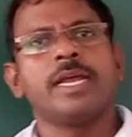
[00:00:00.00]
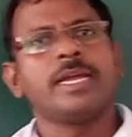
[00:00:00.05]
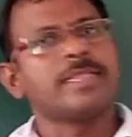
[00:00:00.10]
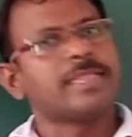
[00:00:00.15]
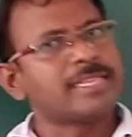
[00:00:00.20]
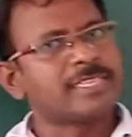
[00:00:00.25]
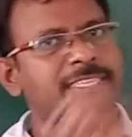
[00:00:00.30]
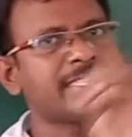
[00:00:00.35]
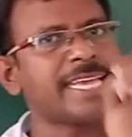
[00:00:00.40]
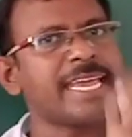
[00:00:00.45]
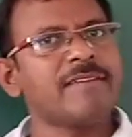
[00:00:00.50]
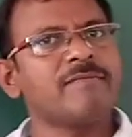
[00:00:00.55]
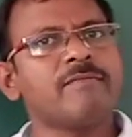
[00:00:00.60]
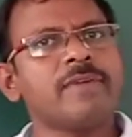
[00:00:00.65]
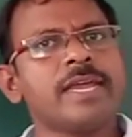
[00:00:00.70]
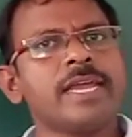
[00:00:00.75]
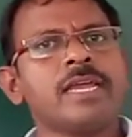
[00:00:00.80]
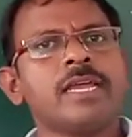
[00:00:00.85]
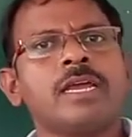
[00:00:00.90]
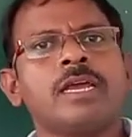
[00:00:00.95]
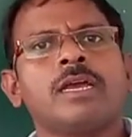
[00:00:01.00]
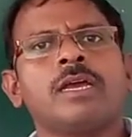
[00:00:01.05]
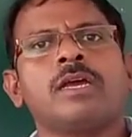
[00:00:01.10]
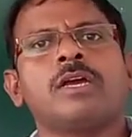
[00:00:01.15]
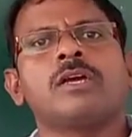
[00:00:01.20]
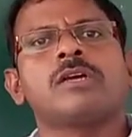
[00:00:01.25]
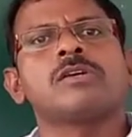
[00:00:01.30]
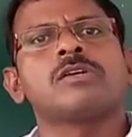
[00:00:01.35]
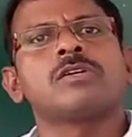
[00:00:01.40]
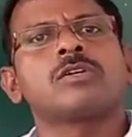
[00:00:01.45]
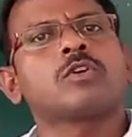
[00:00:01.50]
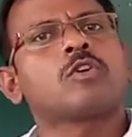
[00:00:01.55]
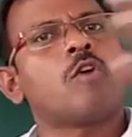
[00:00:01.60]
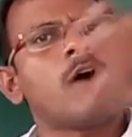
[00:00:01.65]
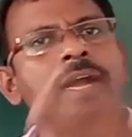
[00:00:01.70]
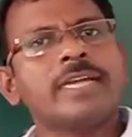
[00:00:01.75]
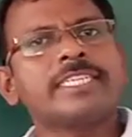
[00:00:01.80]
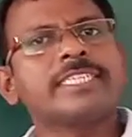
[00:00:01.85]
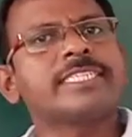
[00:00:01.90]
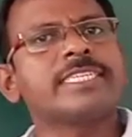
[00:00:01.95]
The same way,
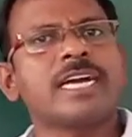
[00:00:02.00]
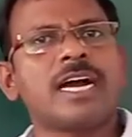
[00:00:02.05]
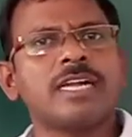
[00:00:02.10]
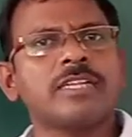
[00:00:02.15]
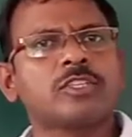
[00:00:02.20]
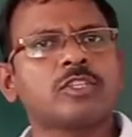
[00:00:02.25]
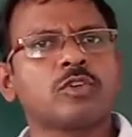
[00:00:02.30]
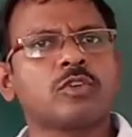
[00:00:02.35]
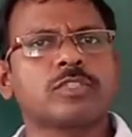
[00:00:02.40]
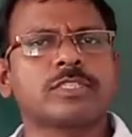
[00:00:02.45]
quantity also.